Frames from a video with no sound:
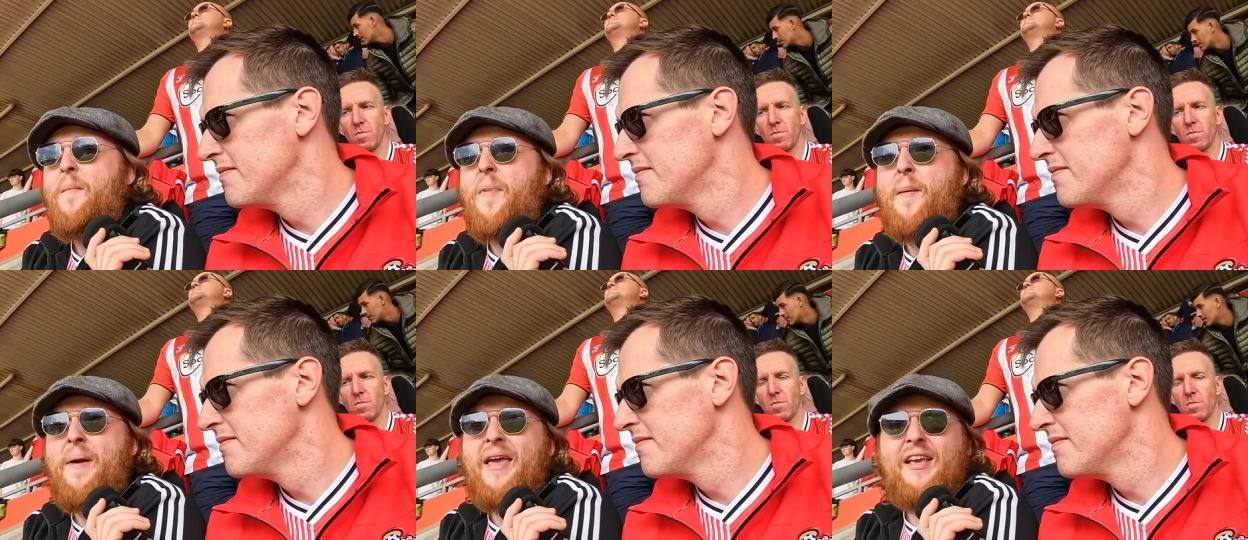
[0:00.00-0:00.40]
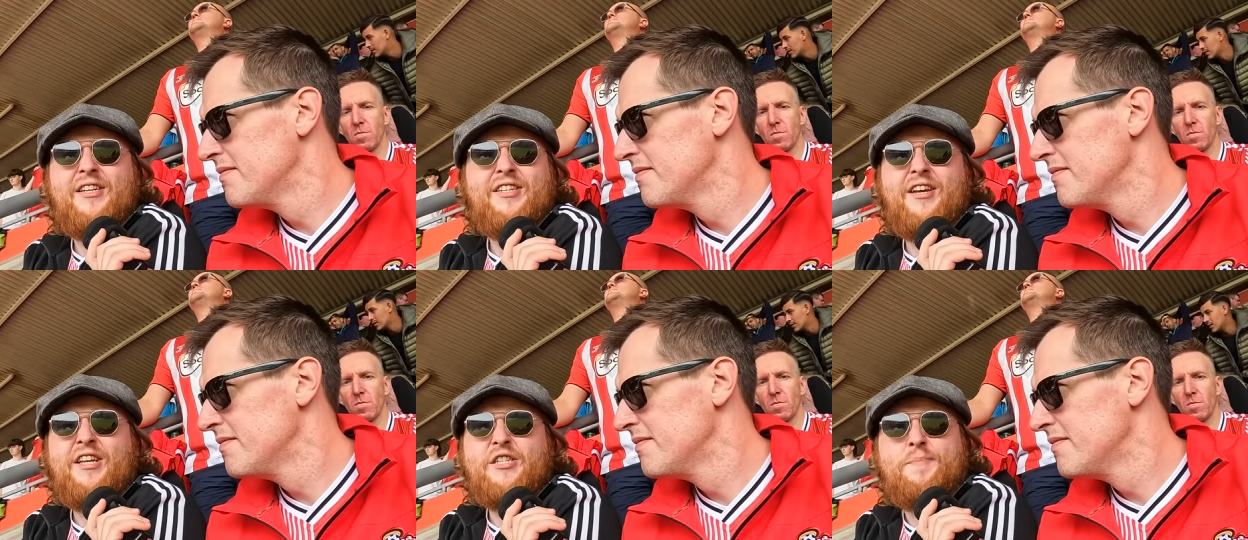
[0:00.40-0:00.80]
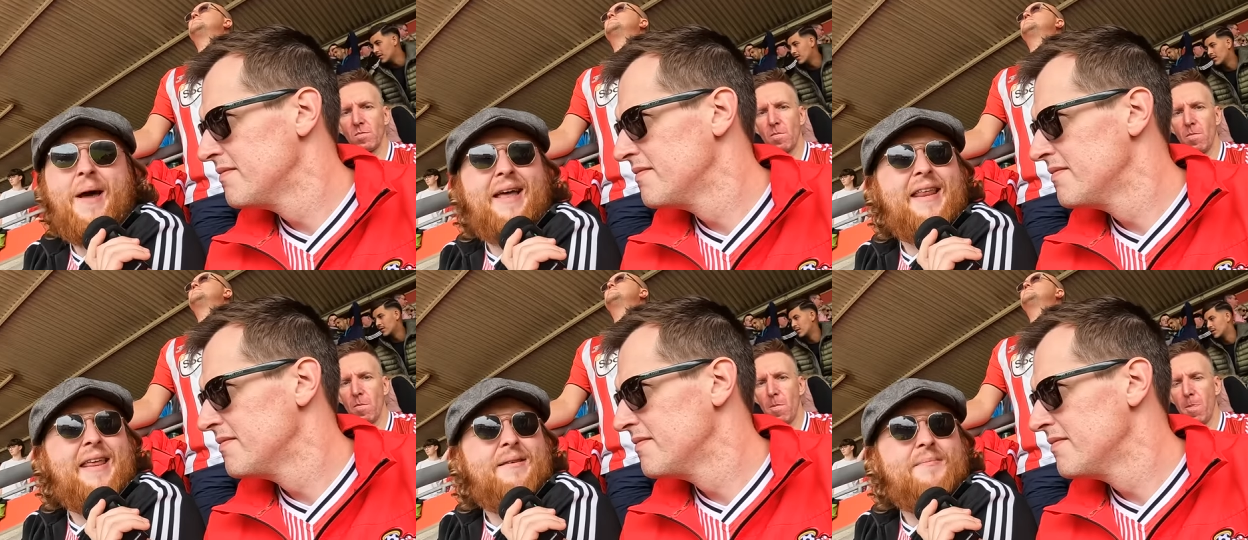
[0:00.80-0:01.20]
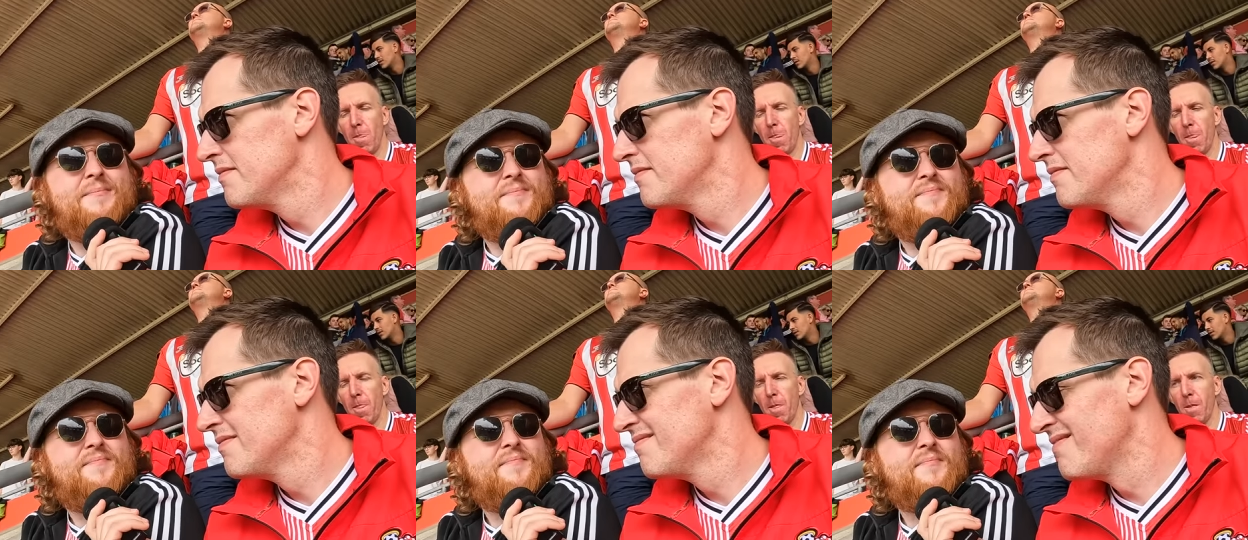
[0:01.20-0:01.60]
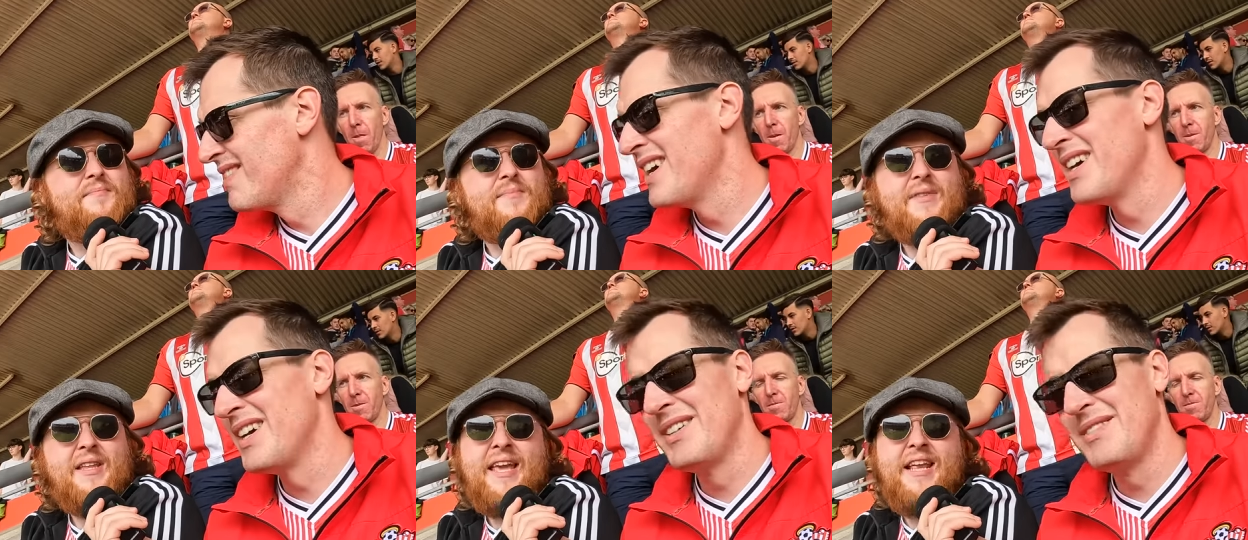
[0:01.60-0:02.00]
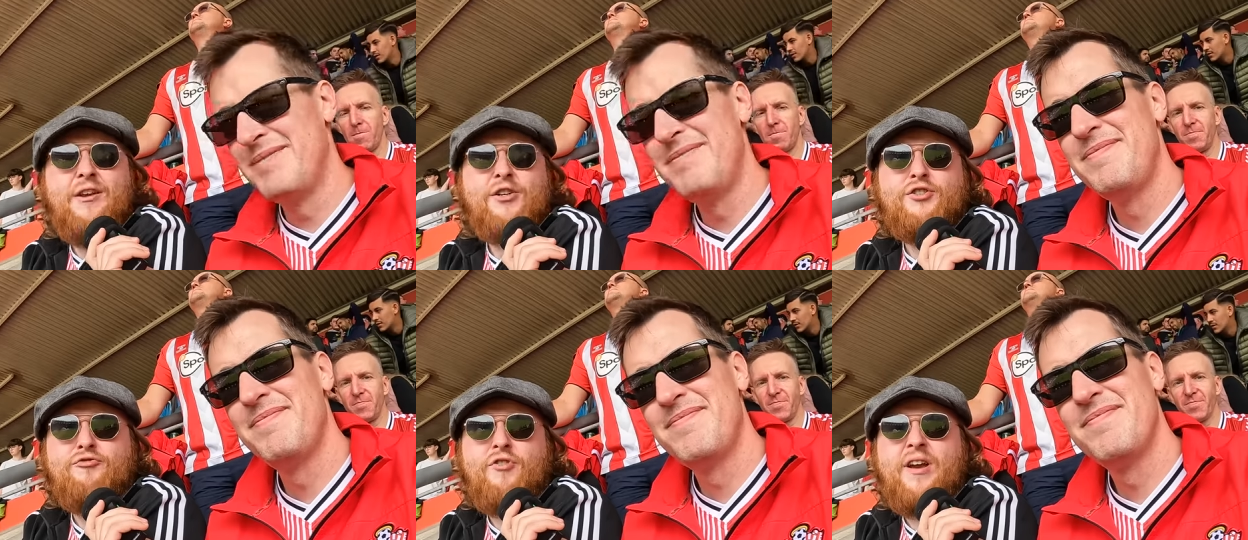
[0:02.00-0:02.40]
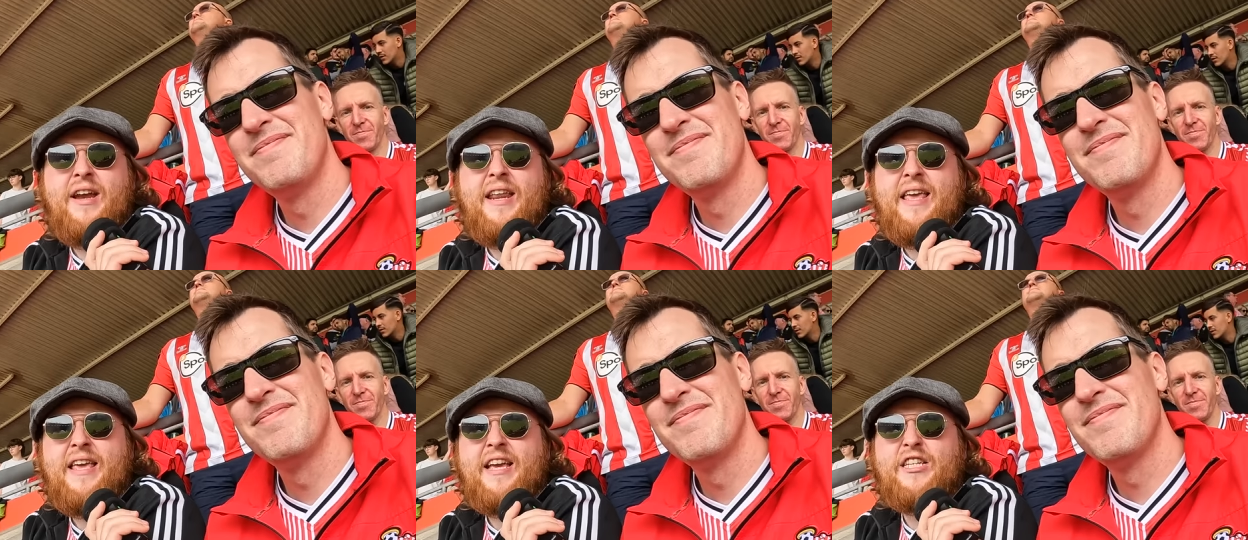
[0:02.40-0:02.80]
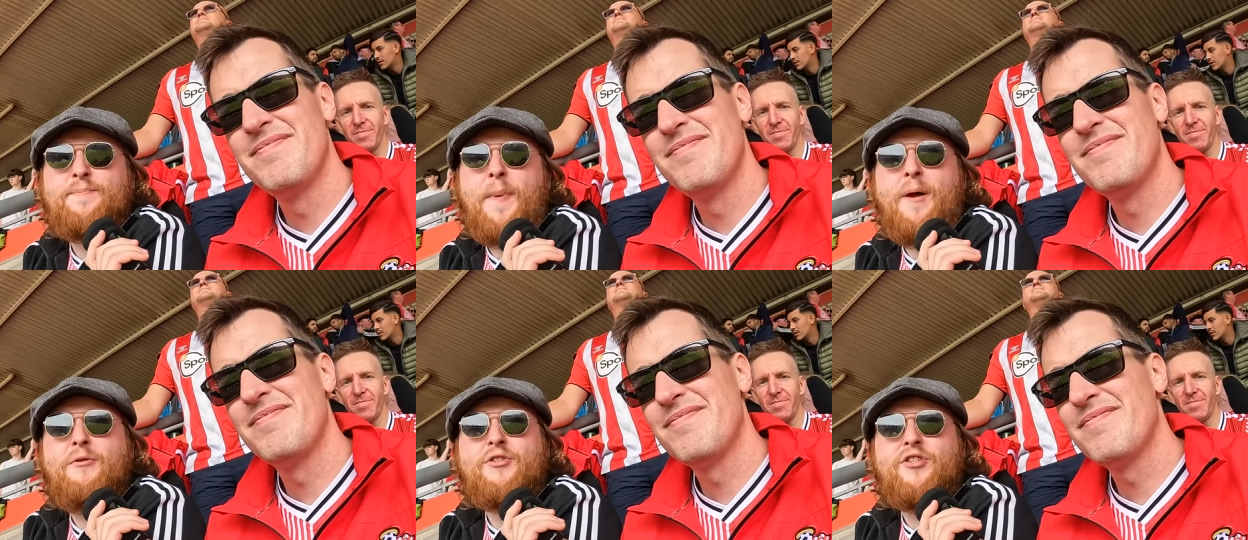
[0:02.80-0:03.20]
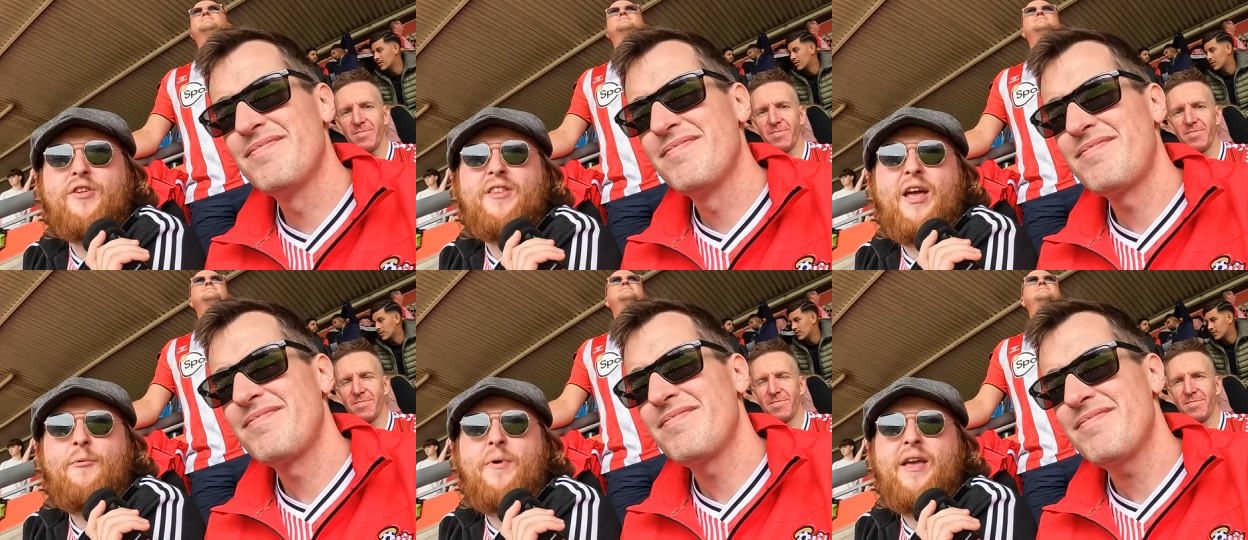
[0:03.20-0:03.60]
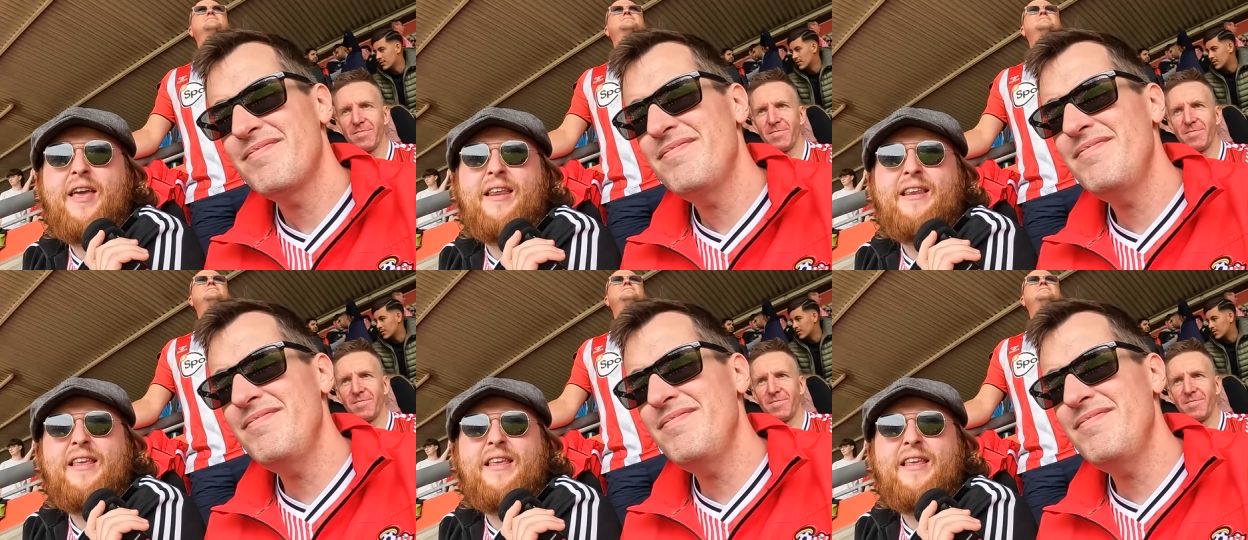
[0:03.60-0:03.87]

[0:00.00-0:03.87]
Speaker 1: My main concern is Manning. He looks really exposed on that wing,